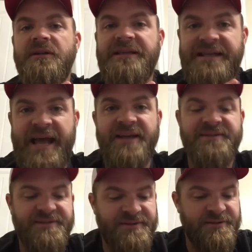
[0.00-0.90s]

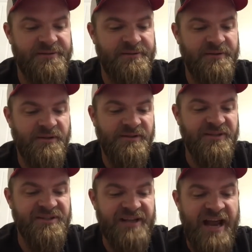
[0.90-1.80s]
Yes, to
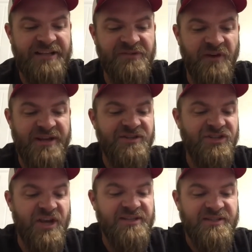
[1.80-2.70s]
satisfy his
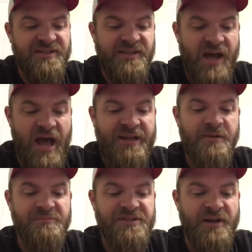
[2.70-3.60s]
justice, God
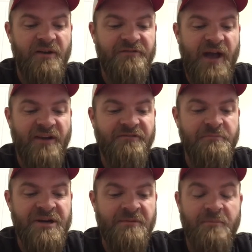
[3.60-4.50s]
himself, out of
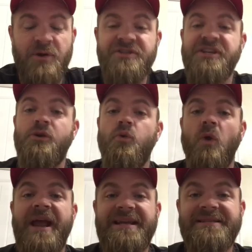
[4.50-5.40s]
mere mercy,
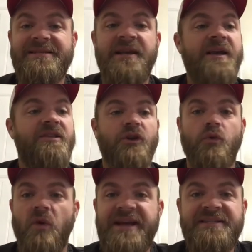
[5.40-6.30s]
grace, the
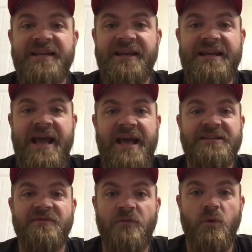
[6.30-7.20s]
grace that he
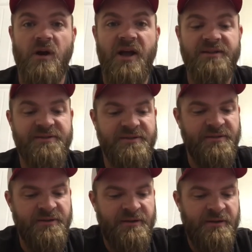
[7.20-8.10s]
has for us,
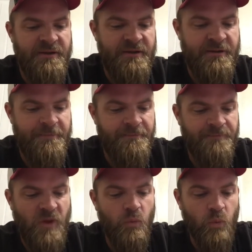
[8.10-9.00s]

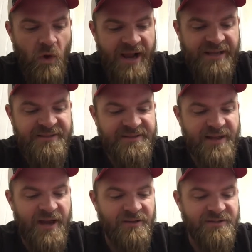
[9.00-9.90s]

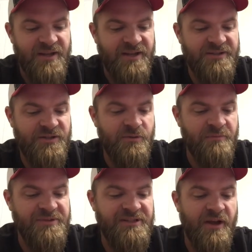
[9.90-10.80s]
reconciles us to
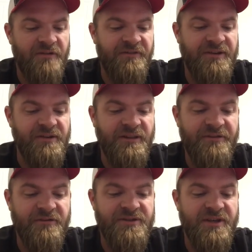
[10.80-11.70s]
himself and
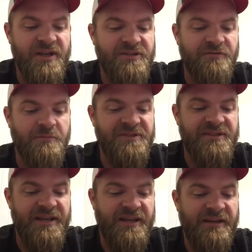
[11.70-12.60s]
delivers us from
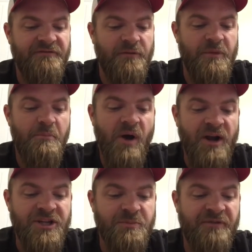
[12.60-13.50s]
sin and from the
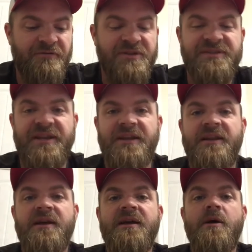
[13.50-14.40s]
punishment for sin
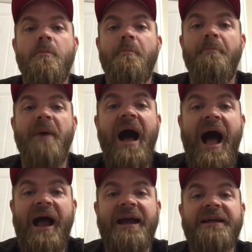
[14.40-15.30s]

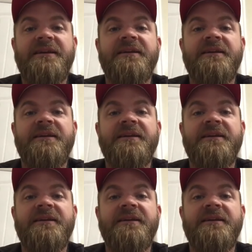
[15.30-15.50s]
by